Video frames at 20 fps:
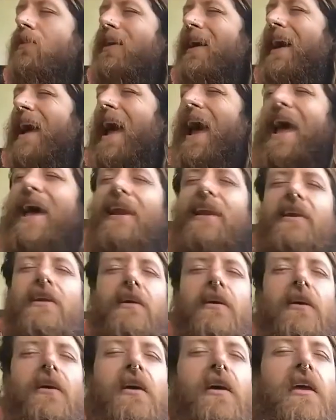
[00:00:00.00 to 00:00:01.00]
And
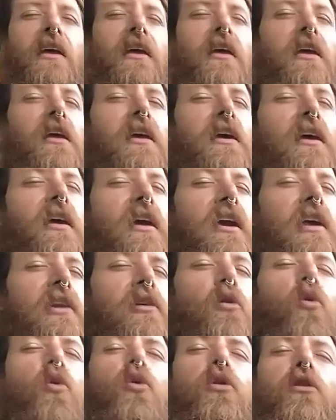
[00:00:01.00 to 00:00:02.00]
in
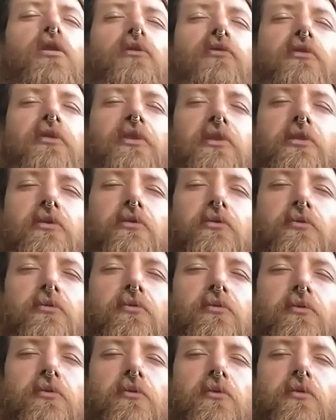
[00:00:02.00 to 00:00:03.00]
order for you
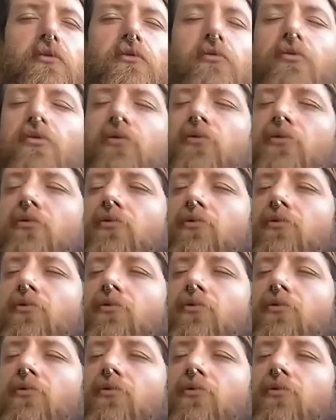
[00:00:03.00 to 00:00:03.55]
to